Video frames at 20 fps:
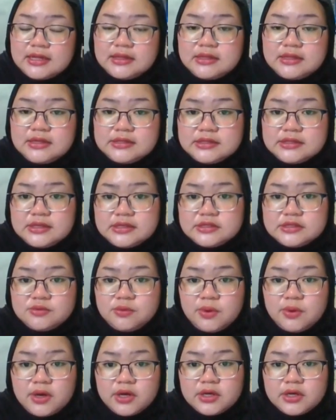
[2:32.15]
This is
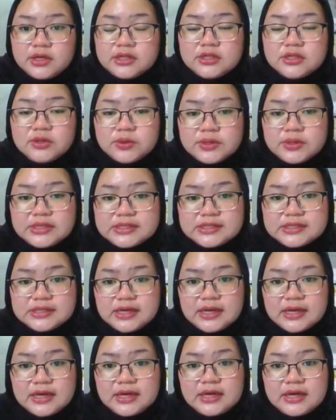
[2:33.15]
where
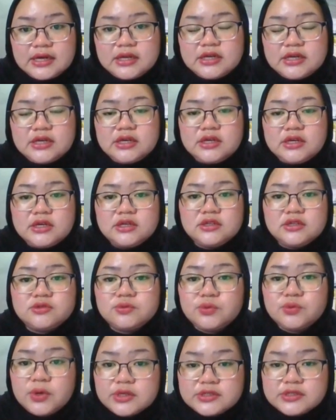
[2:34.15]
Clarissa
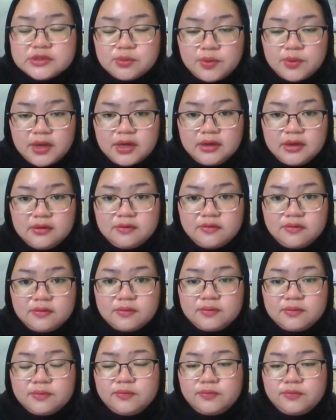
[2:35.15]
runs away
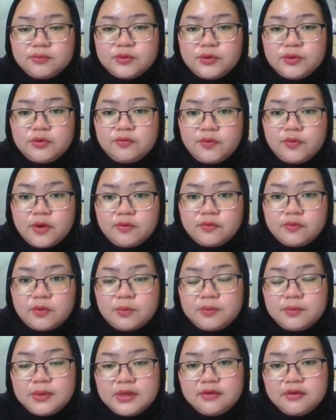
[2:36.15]
to avoid
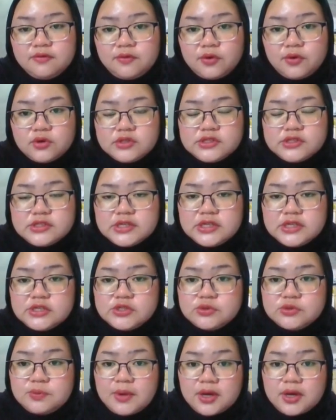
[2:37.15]
from being forced
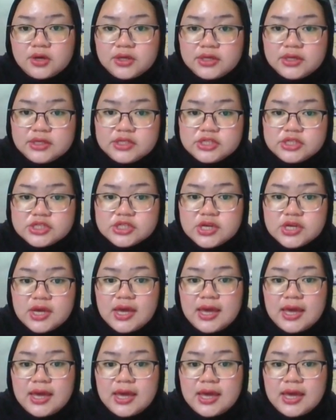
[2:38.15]
into marriage.